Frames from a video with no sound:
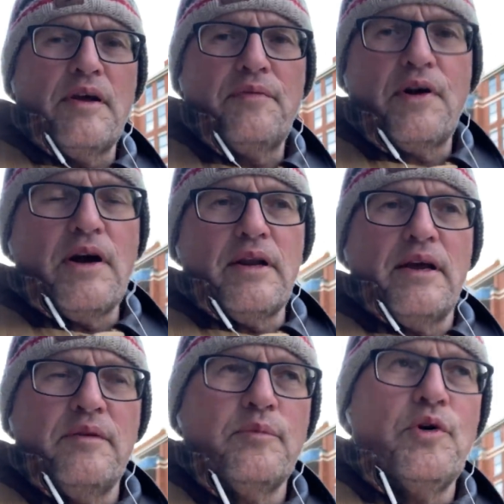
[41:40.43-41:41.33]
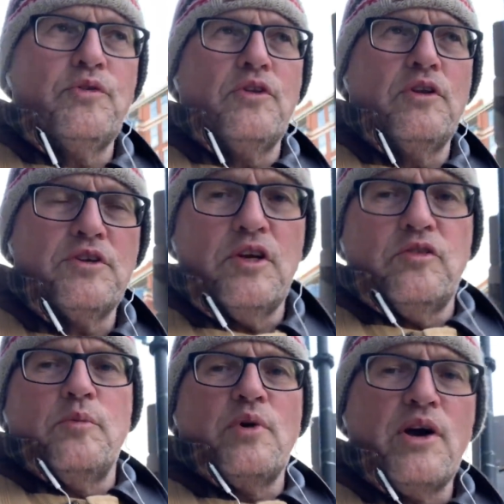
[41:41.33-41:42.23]
I forgot I hadn't posted the
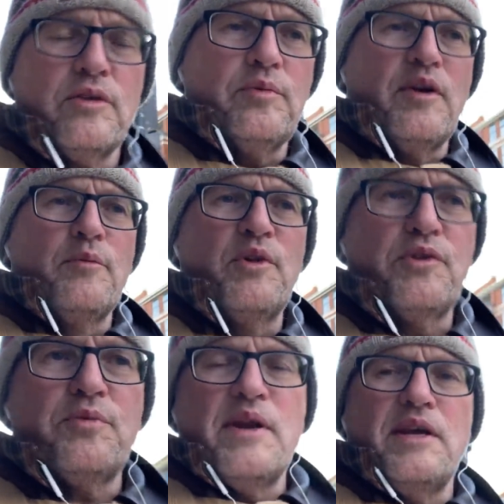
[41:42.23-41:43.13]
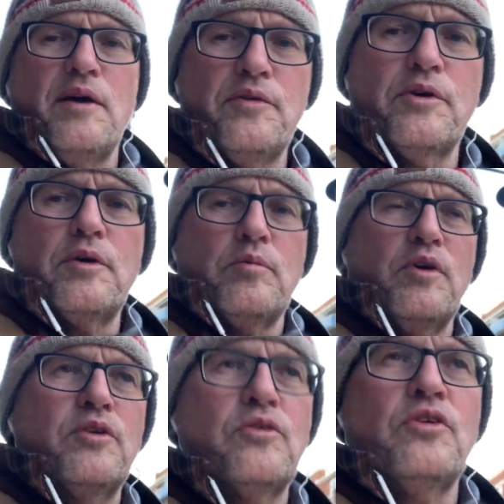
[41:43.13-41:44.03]
Jason Box one, but there's many other good
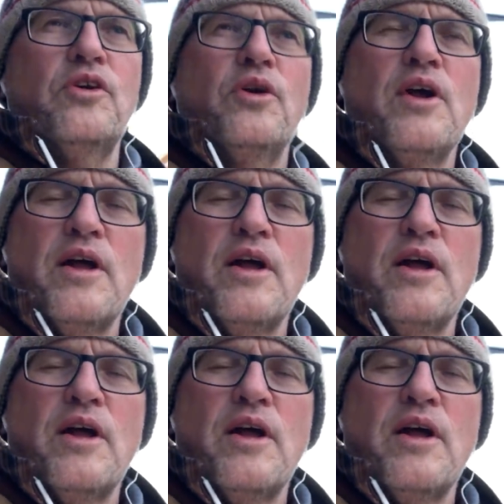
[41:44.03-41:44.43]
ones too.